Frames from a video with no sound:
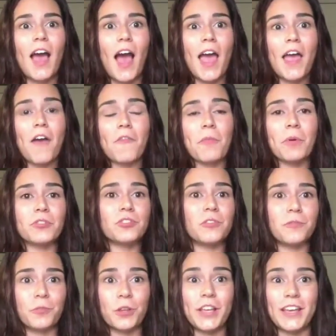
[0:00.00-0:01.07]
I have a bunch
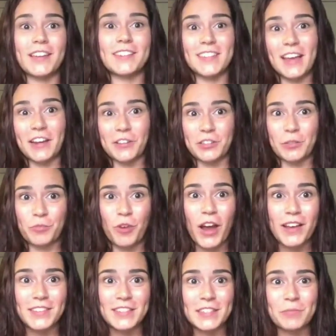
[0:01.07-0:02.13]
of really exciting
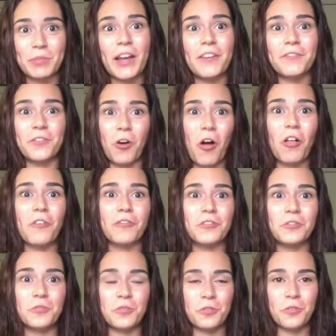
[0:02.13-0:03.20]
surprises planned for all of
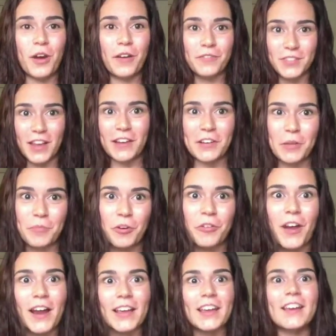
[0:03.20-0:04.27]
you who have signed up
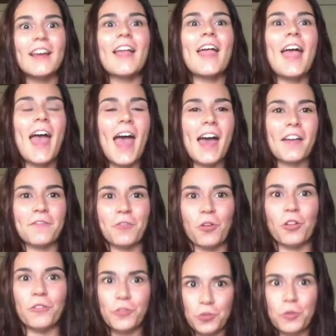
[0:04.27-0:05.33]
already, and for
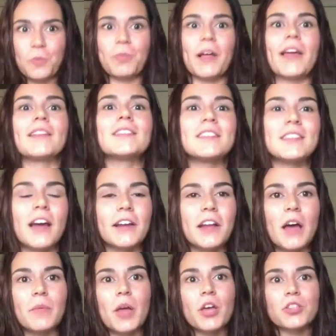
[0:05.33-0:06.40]
all of you who plan to sign
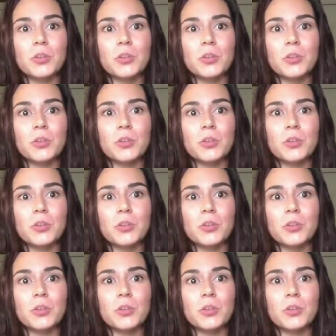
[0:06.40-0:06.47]
up.